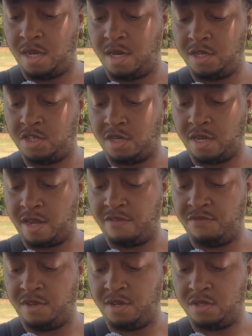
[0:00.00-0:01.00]
And let's check the
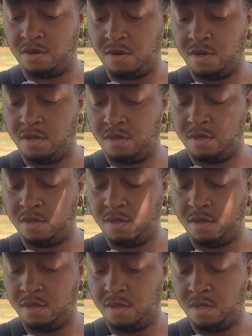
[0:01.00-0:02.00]
IVs on
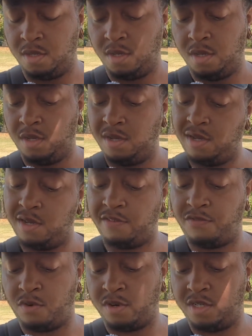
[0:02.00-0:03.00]

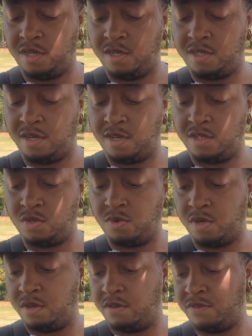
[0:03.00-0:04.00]
it. 14, 10,
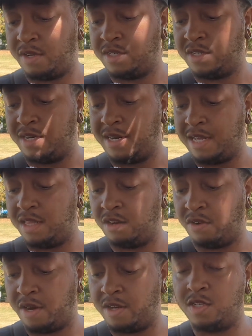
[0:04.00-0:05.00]
12. Like I said, not
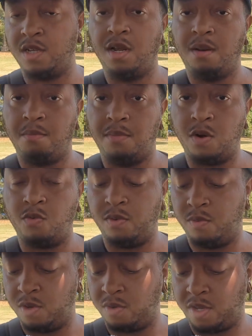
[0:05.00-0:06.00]
the greatest, but
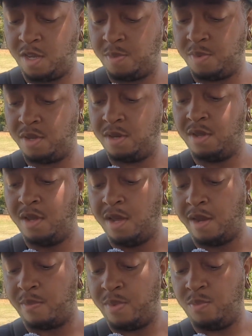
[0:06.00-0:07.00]
we will keep it.
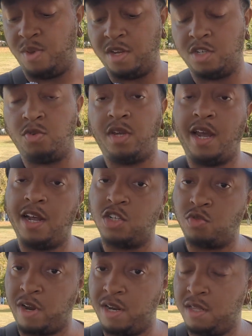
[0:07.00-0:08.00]
I mean, because you
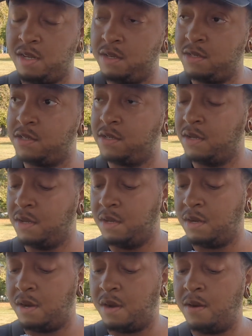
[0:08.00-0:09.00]
can trade these,
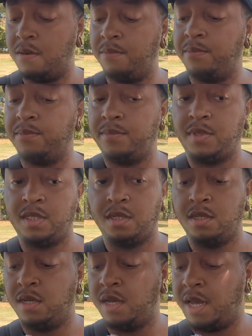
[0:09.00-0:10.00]
um,
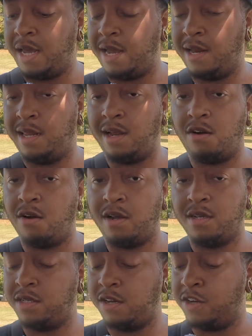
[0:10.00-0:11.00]
and they
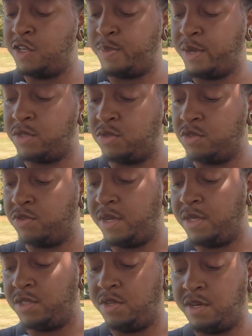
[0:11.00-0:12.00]
aren't considered a special
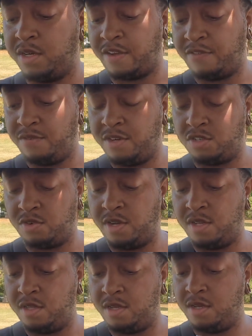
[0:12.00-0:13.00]
trade. So definitely
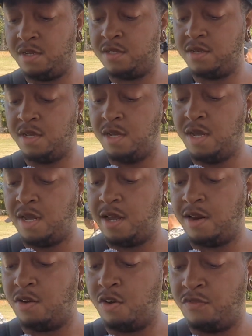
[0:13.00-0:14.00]
trade these
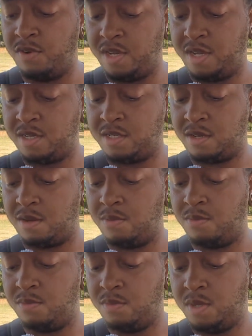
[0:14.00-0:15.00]
and hopefully get
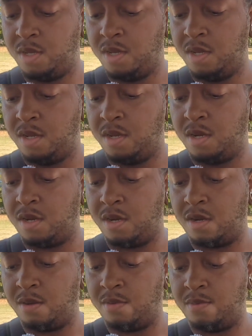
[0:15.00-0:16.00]
some
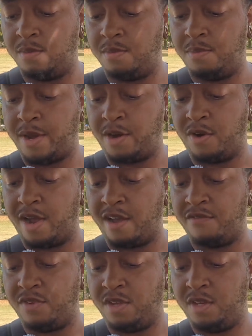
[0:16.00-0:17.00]
better
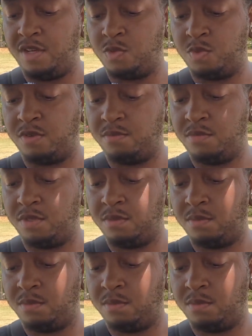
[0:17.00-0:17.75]
IVs, but